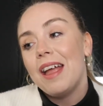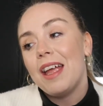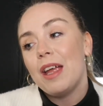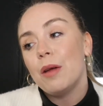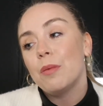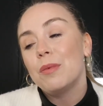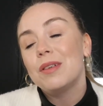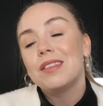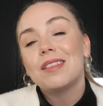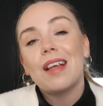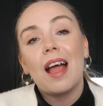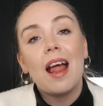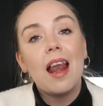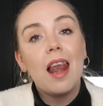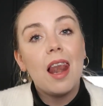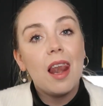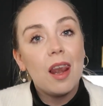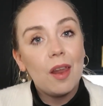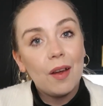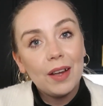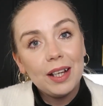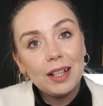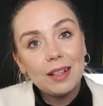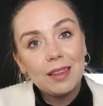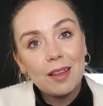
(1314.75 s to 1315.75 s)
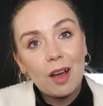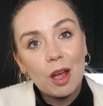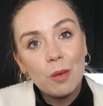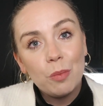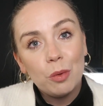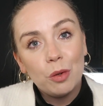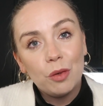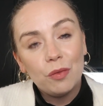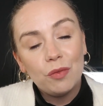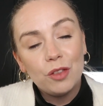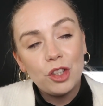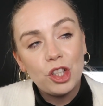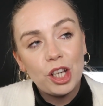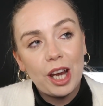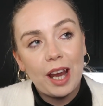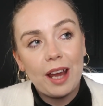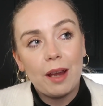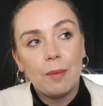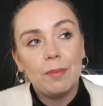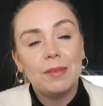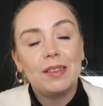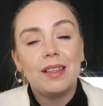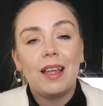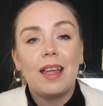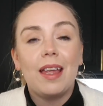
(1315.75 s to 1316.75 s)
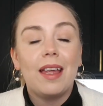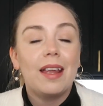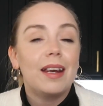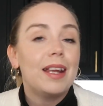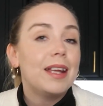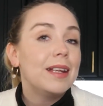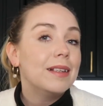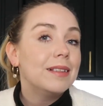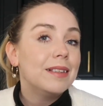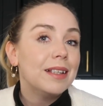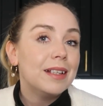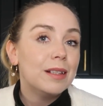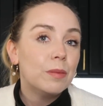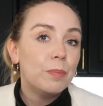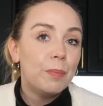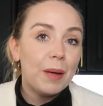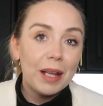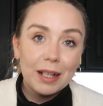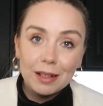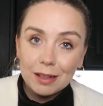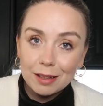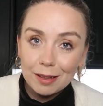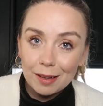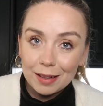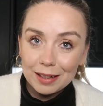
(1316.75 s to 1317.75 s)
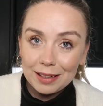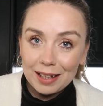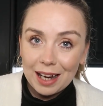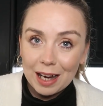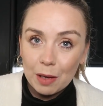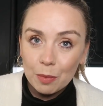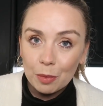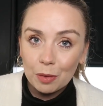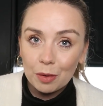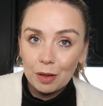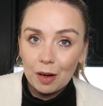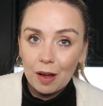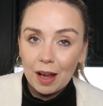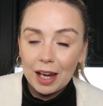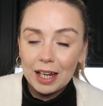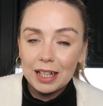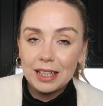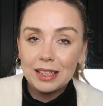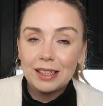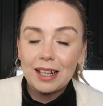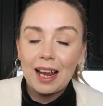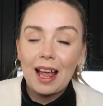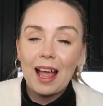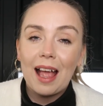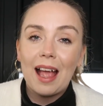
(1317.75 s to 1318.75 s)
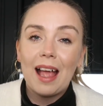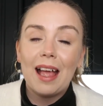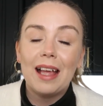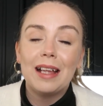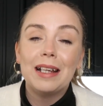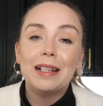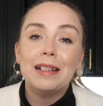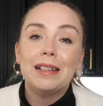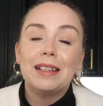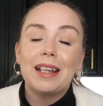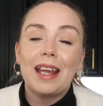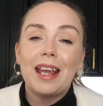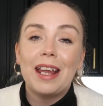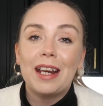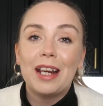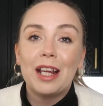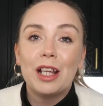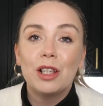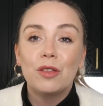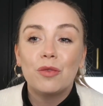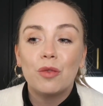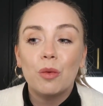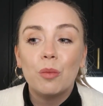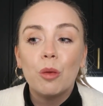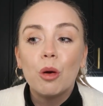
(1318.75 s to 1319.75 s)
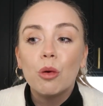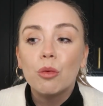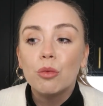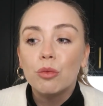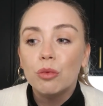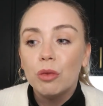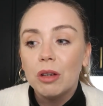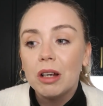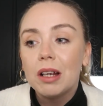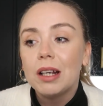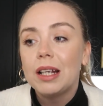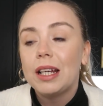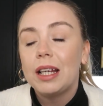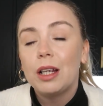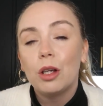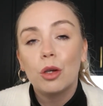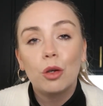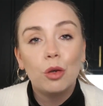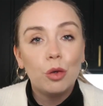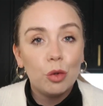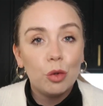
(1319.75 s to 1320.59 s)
It was a light that I bought for James. It is his bedside table light and it is from a really